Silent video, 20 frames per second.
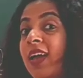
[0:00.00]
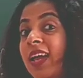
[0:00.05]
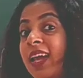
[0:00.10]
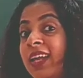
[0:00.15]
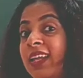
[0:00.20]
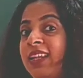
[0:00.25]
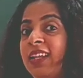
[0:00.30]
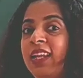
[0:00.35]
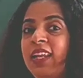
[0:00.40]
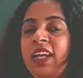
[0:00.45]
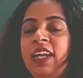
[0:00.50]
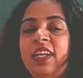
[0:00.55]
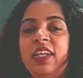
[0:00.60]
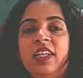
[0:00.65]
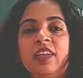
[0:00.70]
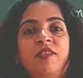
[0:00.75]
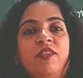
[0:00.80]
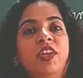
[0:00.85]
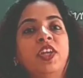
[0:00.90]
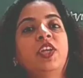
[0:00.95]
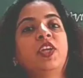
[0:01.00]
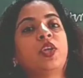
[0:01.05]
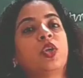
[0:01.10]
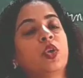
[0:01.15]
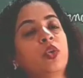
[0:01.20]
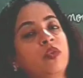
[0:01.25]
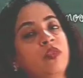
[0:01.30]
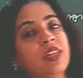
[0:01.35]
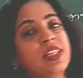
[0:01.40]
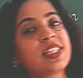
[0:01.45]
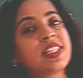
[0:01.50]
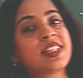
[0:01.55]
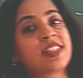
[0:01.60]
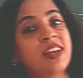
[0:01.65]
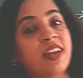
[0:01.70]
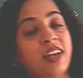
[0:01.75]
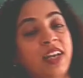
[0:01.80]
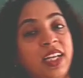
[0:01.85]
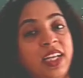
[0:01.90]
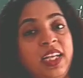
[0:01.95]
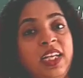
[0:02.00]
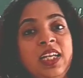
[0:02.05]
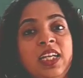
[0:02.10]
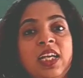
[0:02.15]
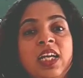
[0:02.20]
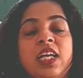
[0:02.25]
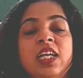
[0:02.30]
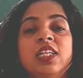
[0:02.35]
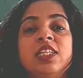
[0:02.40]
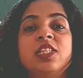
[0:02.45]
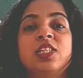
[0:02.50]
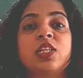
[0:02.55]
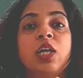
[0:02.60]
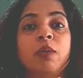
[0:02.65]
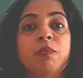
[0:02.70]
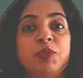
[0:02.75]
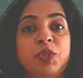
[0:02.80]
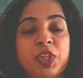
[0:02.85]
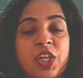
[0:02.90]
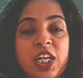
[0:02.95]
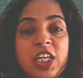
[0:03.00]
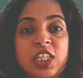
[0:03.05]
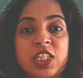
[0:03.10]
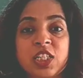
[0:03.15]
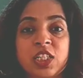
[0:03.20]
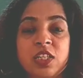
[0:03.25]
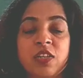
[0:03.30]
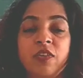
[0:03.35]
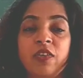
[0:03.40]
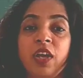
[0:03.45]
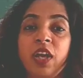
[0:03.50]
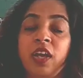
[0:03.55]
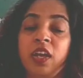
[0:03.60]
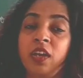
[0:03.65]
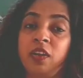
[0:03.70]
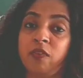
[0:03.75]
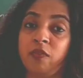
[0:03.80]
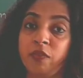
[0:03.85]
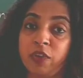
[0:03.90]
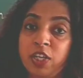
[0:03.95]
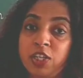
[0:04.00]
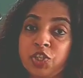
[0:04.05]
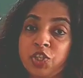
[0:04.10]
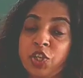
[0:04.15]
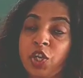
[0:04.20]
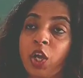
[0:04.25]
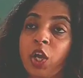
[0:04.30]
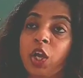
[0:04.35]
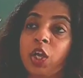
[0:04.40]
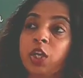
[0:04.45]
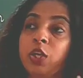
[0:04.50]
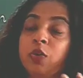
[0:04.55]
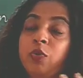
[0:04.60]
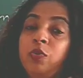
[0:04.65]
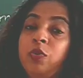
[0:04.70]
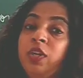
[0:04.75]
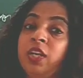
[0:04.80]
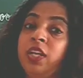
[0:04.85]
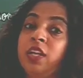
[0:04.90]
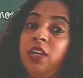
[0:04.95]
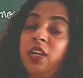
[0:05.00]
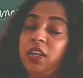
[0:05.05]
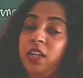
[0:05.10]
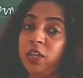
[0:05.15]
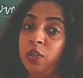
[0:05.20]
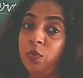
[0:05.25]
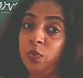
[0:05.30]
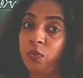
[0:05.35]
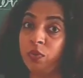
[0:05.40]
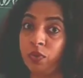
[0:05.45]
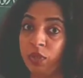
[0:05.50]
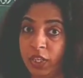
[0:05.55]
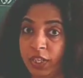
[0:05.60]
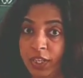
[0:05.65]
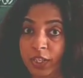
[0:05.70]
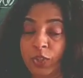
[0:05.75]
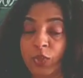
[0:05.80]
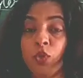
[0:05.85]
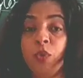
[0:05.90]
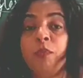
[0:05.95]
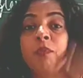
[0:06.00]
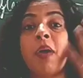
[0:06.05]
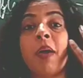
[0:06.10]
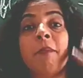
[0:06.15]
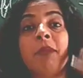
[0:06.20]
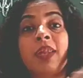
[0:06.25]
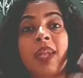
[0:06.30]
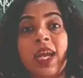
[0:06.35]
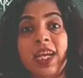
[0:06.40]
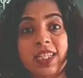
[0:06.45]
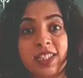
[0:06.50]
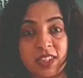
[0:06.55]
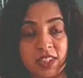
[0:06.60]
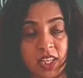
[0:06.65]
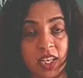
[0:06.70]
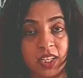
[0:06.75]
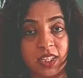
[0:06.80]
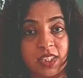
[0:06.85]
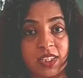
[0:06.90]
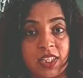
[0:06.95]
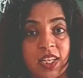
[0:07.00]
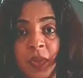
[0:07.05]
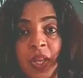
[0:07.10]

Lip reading: In late evening, you will study subjects in which you need to memorize things.